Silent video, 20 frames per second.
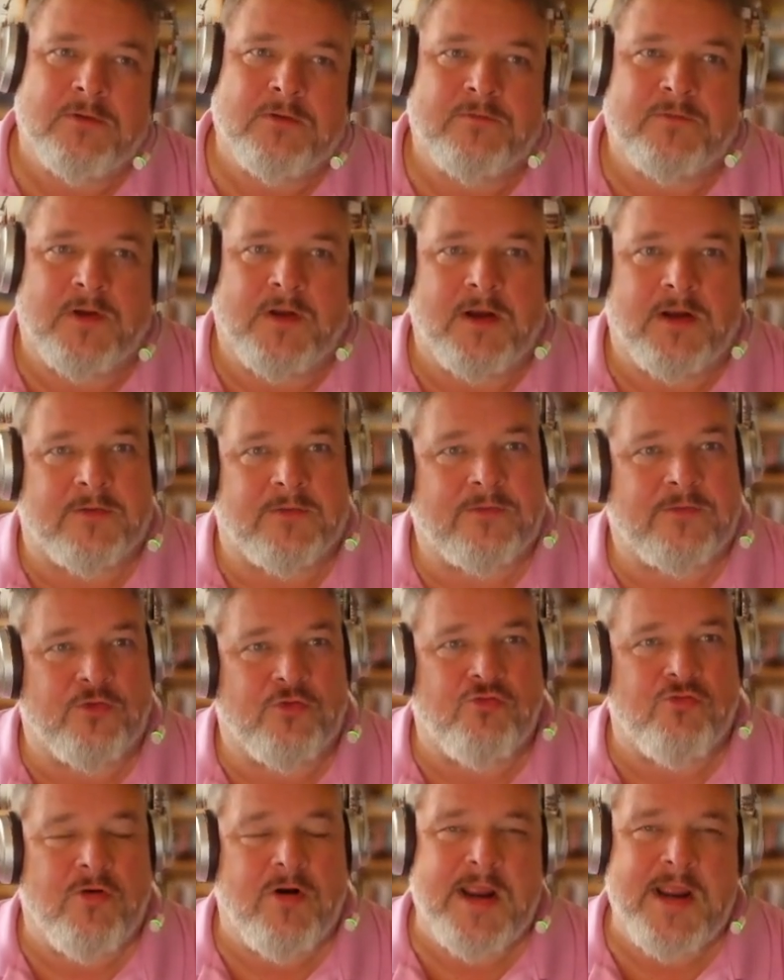for us
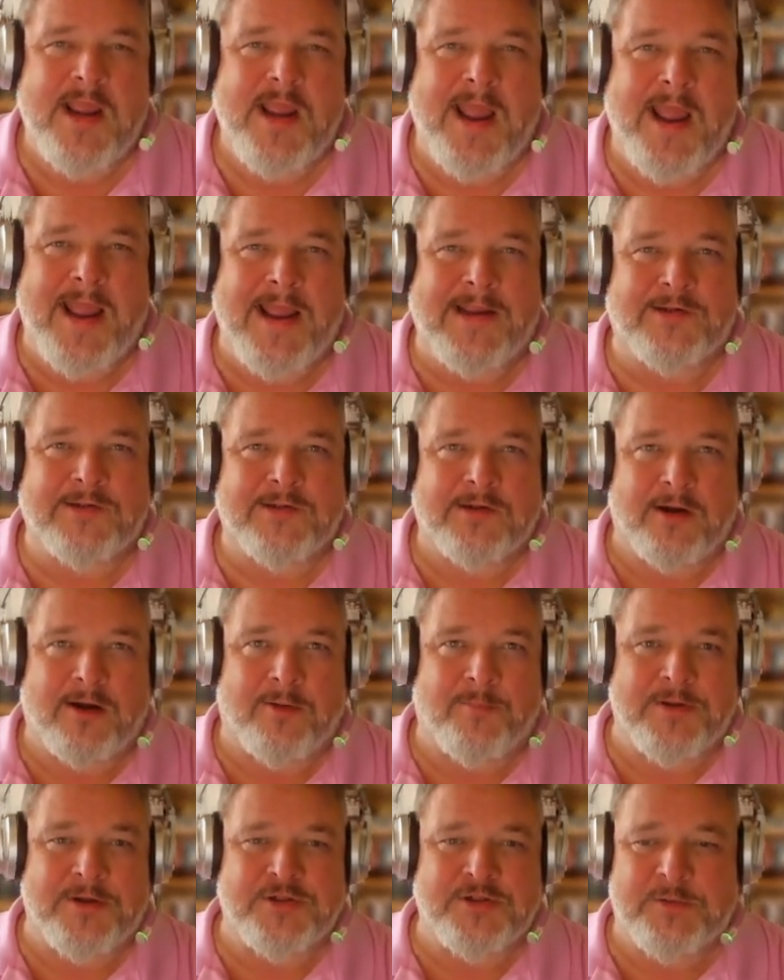grey-haired
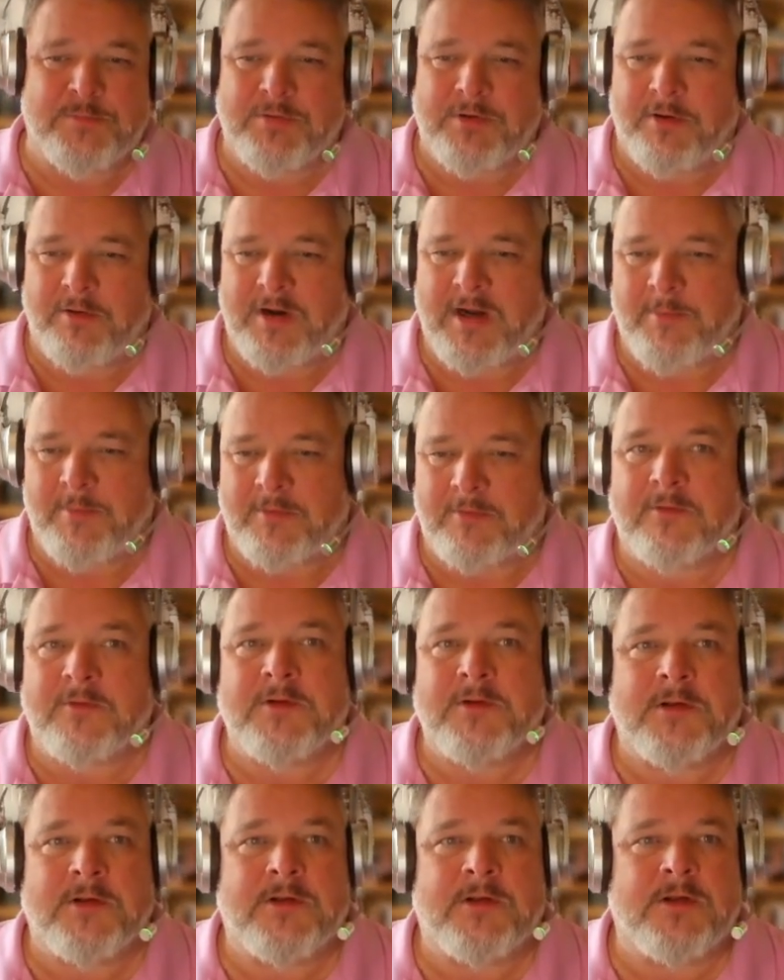RPG programmers.
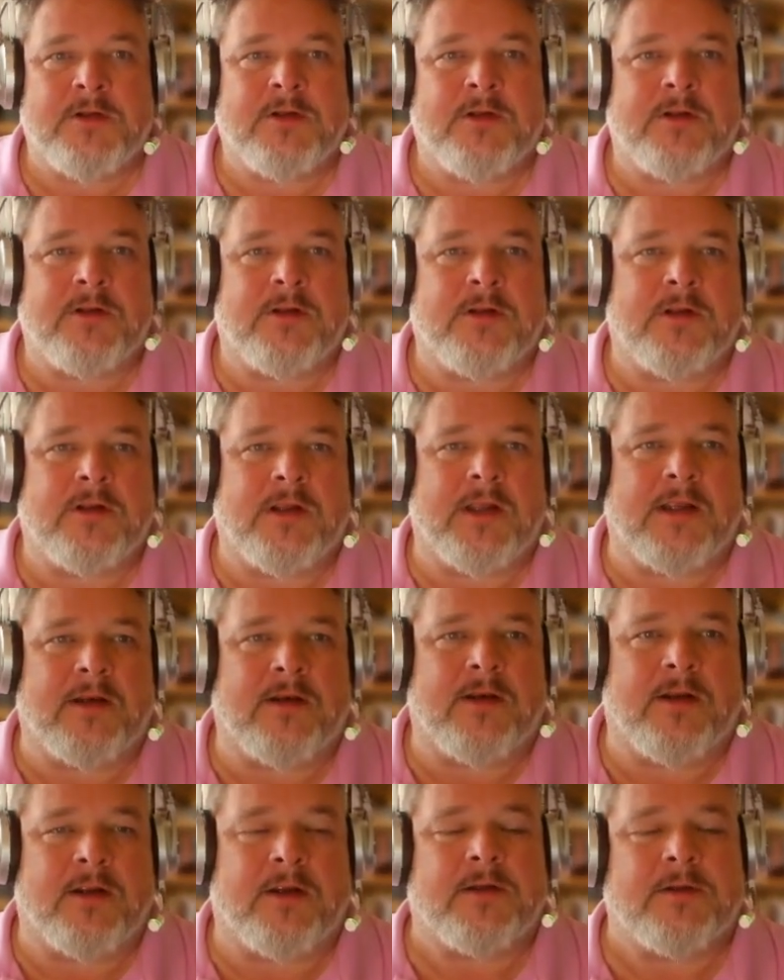
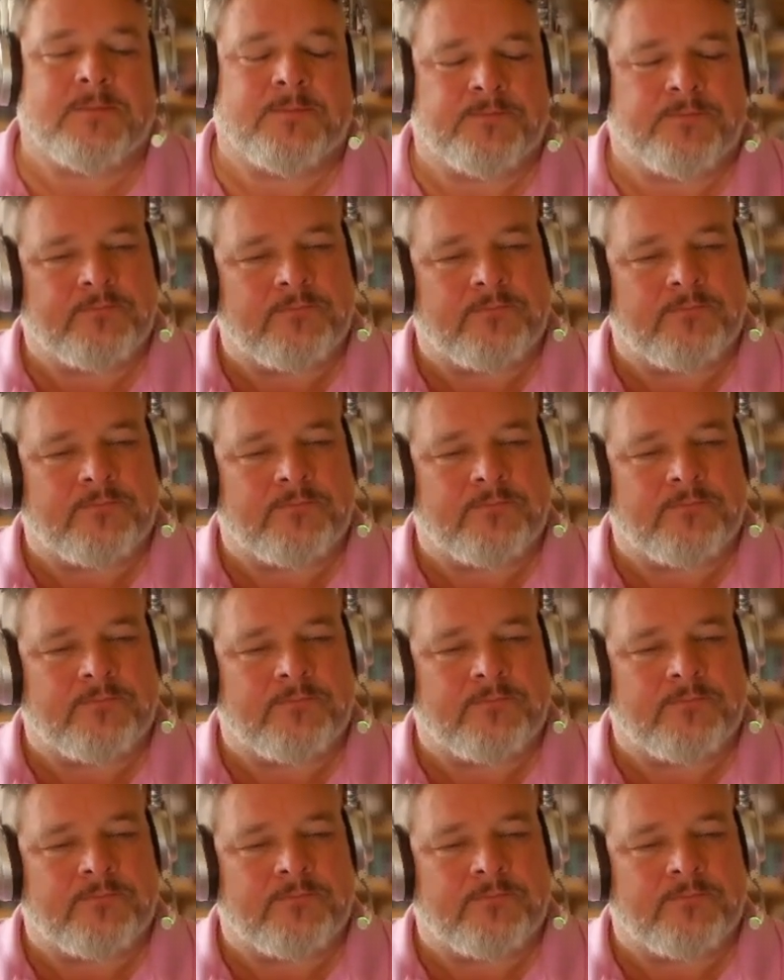And